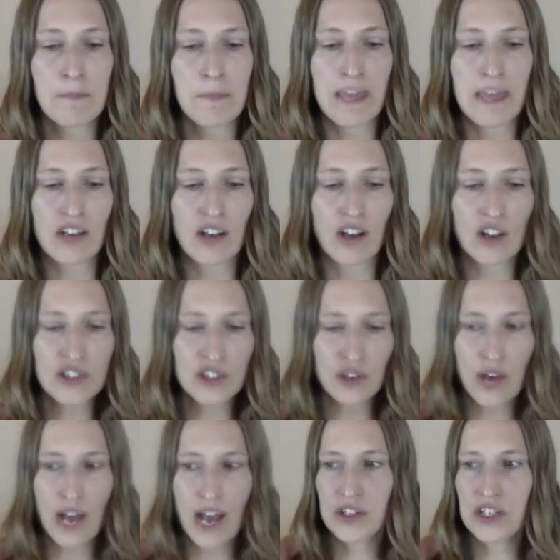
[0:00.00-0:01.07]
and also
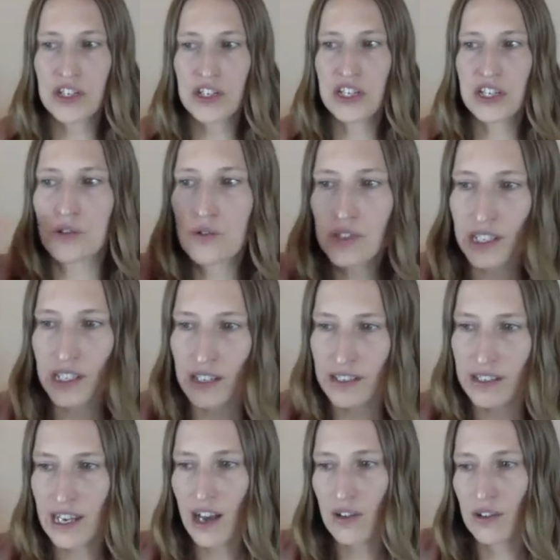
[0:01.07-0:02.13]
how to use it,
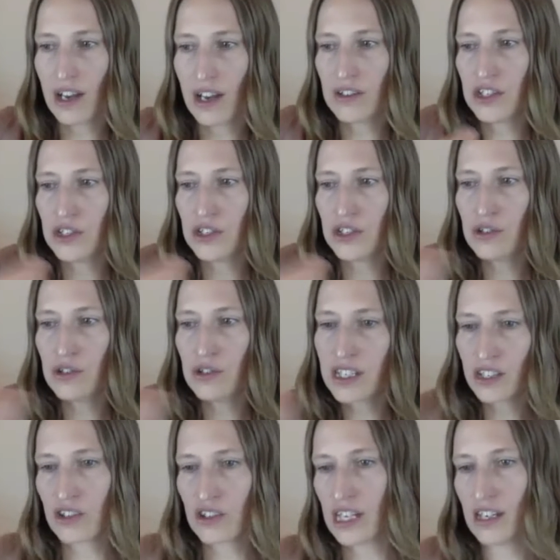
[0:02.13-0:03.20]
how to use it in
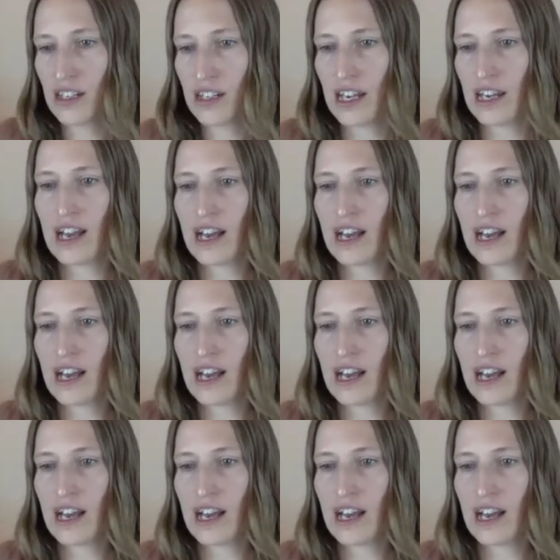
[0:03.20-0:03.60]
your day-to-day,